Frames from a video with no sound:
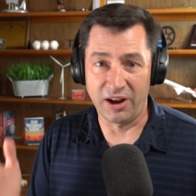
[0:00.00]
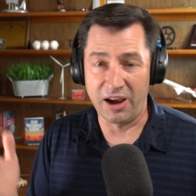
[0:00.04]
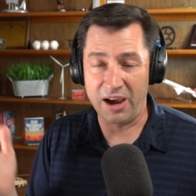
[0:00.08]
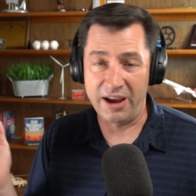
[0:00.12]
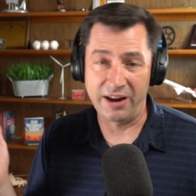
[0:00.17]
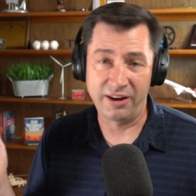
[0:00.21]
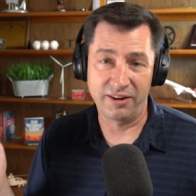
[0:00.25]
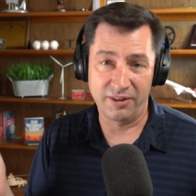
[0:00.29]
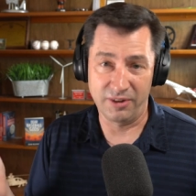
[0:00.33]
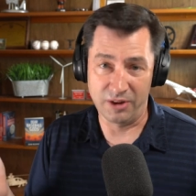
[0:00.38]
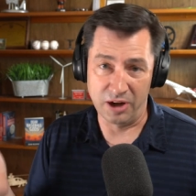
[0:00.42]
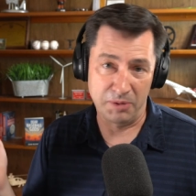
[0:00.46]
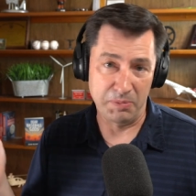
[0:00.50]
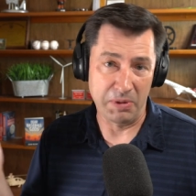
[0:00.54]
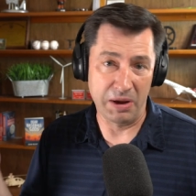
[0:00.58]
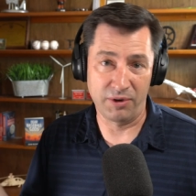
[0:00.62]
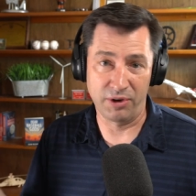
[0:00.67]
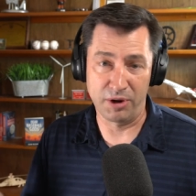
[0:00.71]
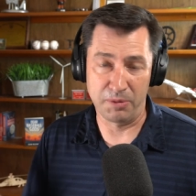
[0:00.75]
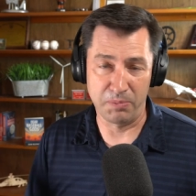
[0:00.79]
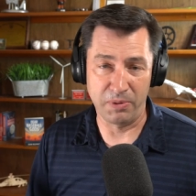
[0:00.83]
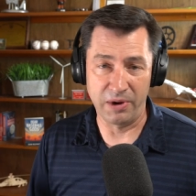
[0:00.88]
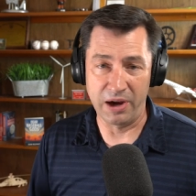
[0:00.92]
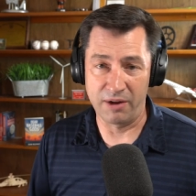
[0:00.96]
not going to be
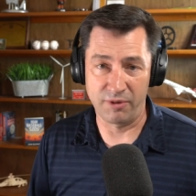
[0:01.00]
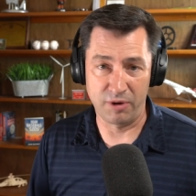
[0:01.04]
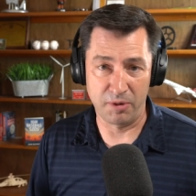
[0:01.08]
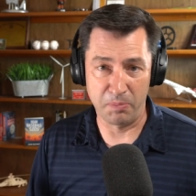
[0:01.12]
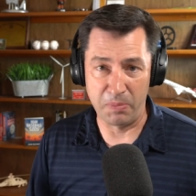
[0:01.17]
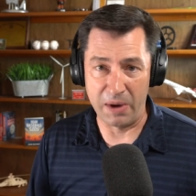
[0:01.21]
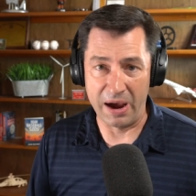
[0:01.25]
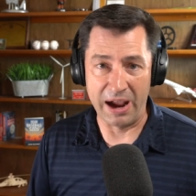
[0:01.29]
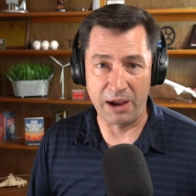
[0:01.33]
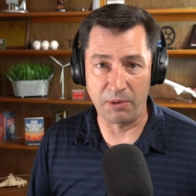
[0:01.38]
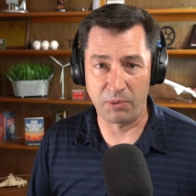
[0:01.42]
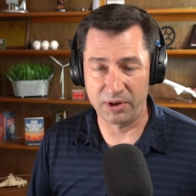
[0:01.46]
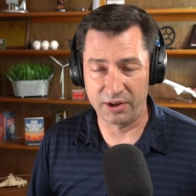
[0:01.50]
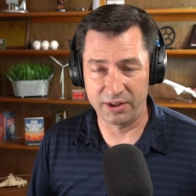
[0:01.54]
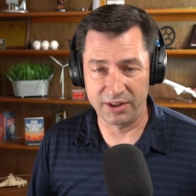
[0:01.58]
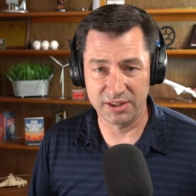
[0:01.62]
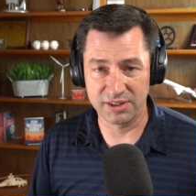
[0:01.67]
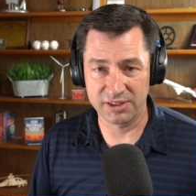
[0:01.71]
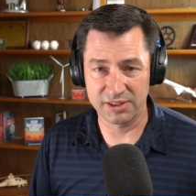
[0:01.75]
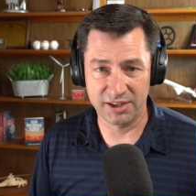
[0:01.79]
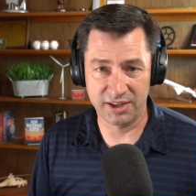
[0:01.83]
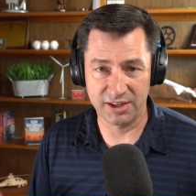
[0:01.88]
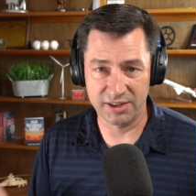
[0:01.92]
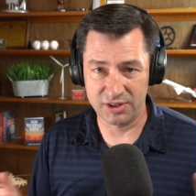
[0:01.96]
able to ever buy one of
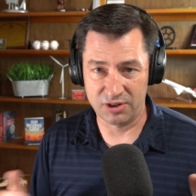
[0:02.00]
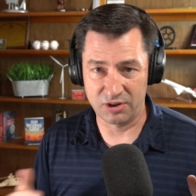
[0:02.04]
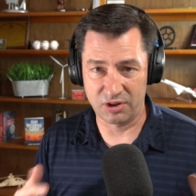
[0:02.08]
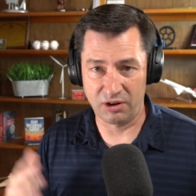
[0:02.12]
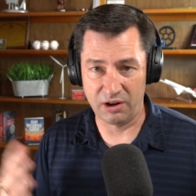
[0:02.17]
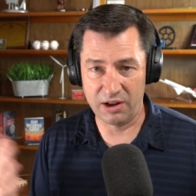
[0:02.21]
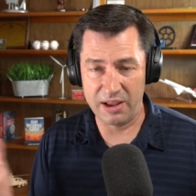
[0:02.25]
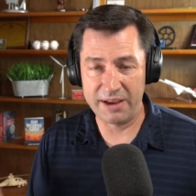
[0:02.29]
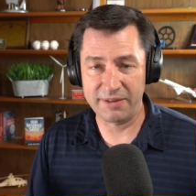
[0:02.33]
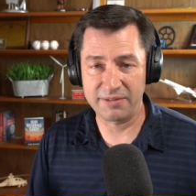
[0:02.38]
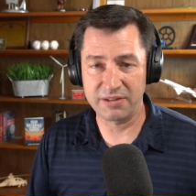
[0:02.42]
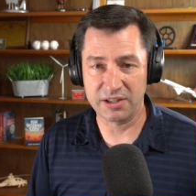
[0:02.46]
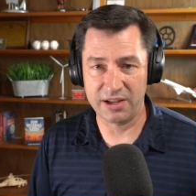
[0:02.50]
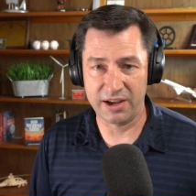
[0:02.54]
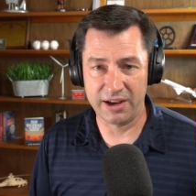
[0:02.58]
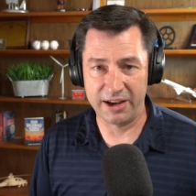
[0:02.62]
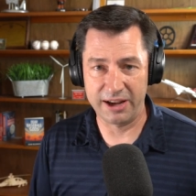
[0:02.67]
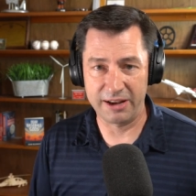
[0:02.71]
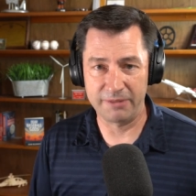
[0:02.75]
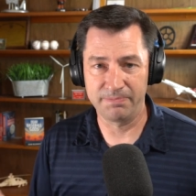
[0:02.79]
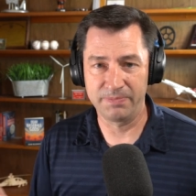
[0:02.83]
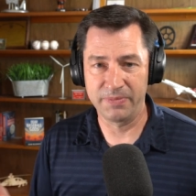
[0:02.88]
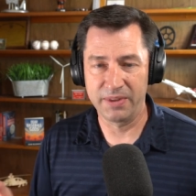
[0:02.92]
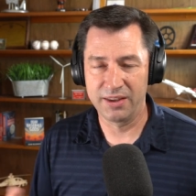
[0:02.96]
these things in a
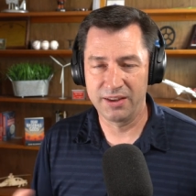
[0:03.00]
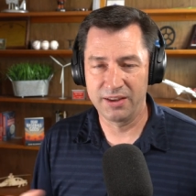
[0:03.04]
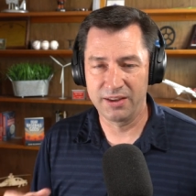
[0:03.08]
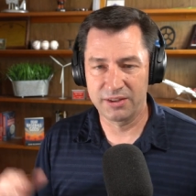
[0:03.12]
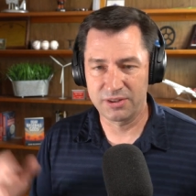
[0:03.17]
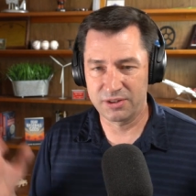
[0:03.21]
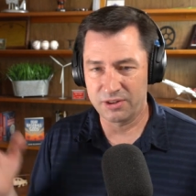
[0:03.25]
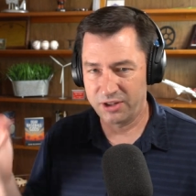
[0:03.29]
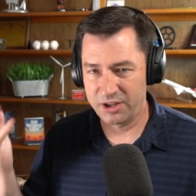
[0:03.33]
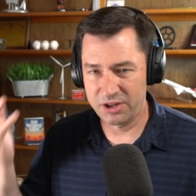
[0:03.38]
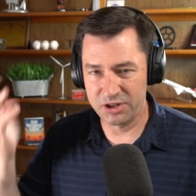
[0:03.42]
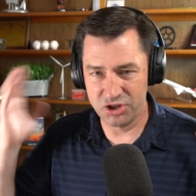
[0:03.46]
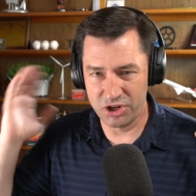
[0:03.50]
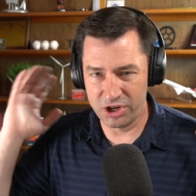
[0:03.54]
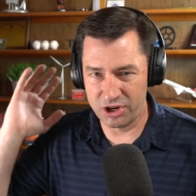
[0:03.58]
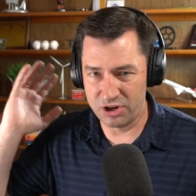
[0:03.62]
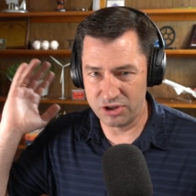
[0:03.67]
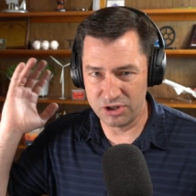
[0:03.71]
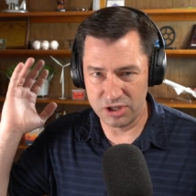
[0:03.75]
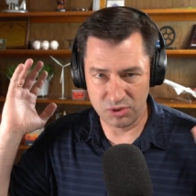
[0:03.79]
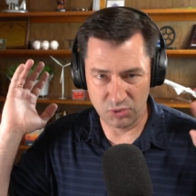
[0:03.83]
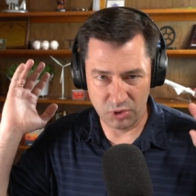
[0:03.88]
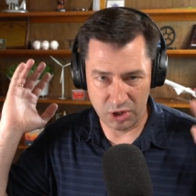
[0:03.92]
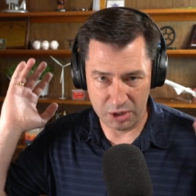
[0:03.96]
lifetime. So the
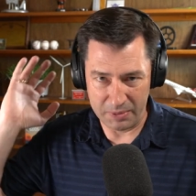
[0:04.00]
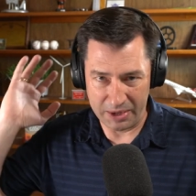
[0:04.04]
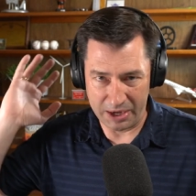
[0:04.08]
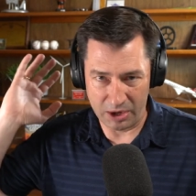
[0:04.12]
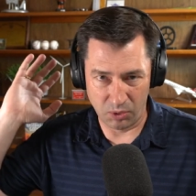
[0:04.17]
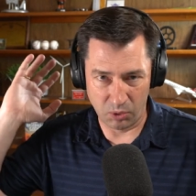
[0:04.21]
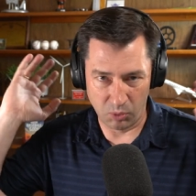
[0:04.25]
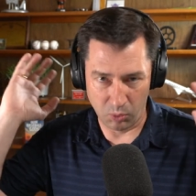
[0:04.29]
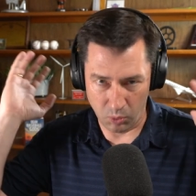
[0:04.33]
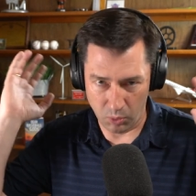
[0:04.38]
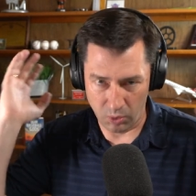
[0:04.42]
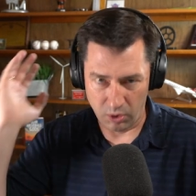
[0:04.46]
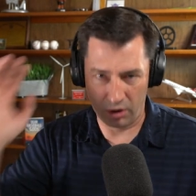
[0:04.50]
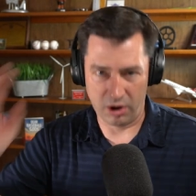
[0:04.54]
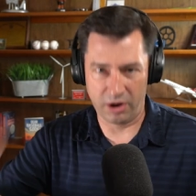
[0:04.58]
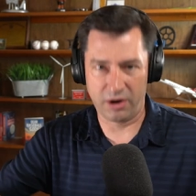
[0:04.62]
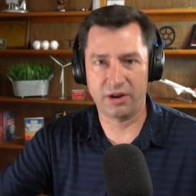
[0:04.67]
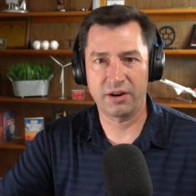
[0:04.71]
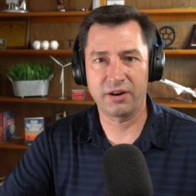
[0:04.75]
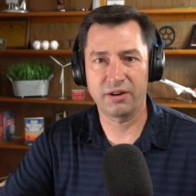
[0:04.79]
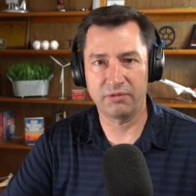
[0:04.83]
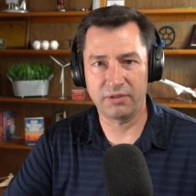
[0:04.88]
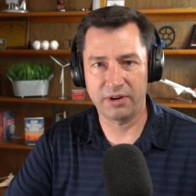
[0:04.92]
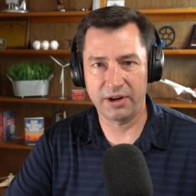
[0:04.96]
engineers just want to make it
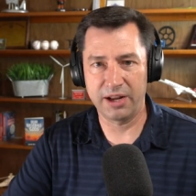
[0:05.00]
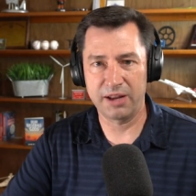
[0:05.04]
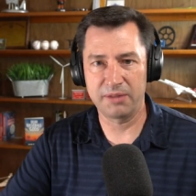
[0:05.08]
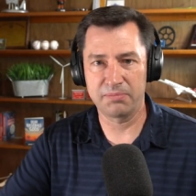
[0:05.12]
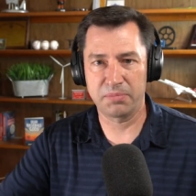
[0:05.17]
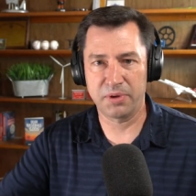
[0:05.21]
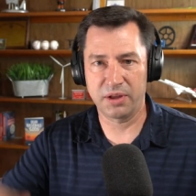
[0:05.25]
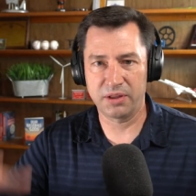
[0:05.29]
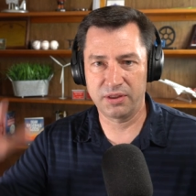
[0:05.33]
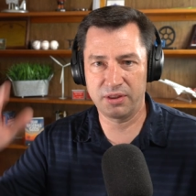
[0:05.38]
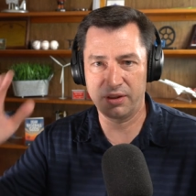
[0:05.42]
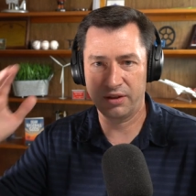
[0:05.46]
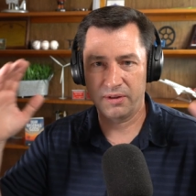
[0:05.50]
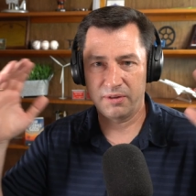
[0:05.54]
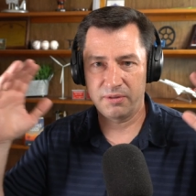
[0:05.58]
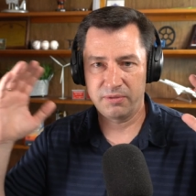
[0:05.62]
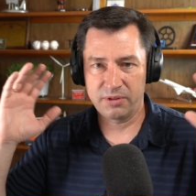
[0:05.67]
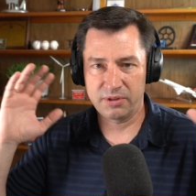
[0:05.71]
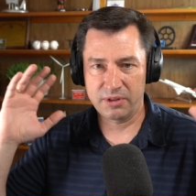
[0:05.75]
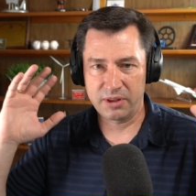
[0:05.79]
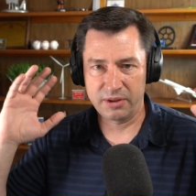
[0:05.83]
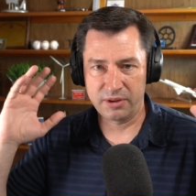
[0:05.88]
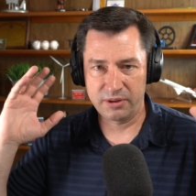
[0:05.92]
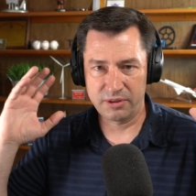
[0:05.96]
work, right? But the,
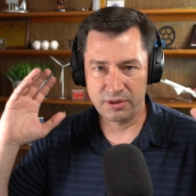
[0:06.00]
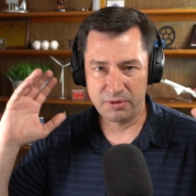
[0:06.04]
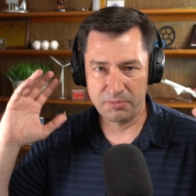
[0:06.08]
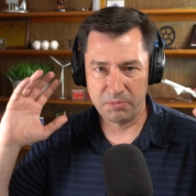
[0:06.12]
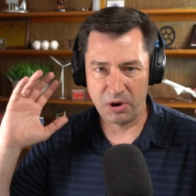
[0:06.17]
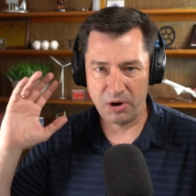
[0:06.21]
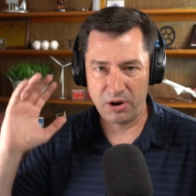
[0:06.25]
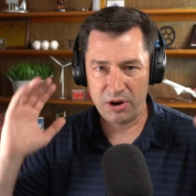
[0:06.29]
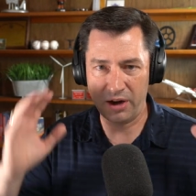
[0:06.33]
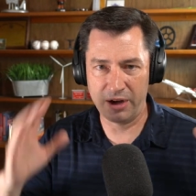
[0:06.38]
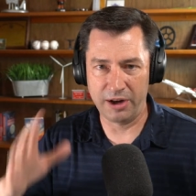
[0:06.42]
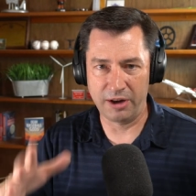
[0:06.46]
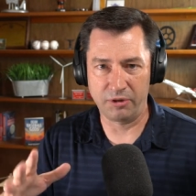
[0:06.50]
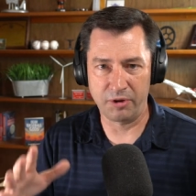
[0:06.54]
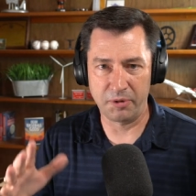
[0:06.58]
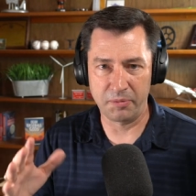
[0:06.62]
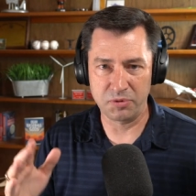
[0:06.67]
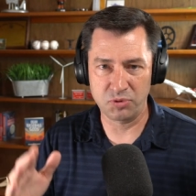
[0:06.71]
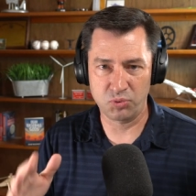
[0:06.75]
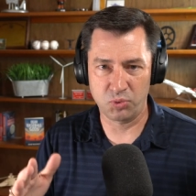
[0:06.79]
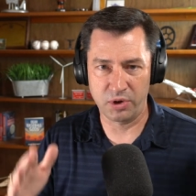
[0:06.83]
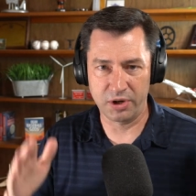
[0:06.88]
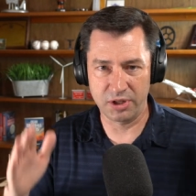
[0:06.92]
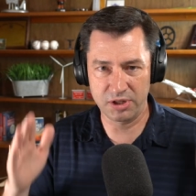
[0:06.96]
the, the marketing
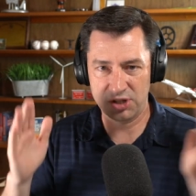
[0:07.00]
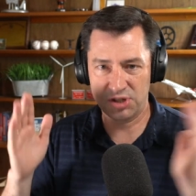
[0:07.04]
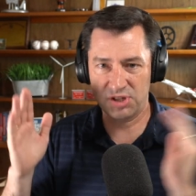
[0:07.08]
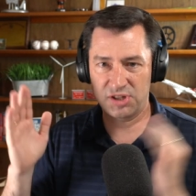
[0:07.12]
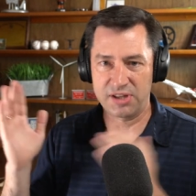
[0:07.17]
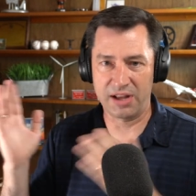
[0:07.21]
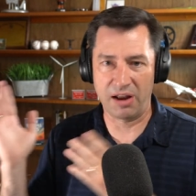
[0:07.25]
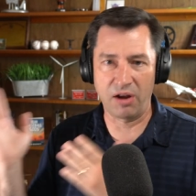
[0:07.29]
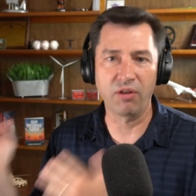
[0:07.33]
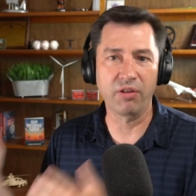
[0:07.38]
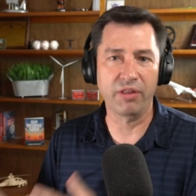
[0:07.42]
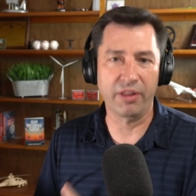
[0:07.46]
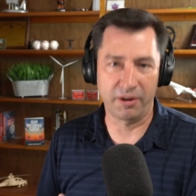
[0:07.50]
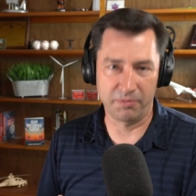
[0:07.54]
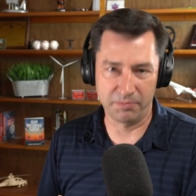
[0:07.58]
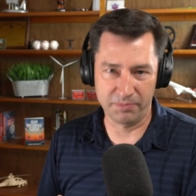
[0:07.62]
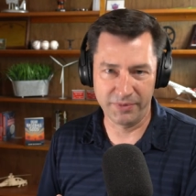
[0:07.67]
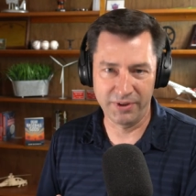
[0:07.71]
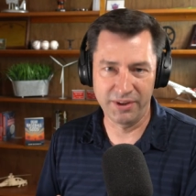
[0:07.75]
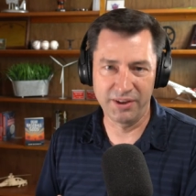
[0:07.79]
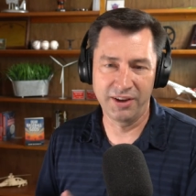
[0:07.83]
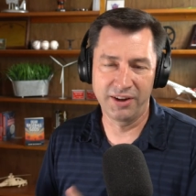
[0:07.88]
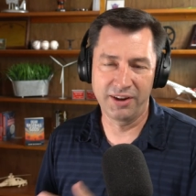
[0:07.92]
groups want to sell them.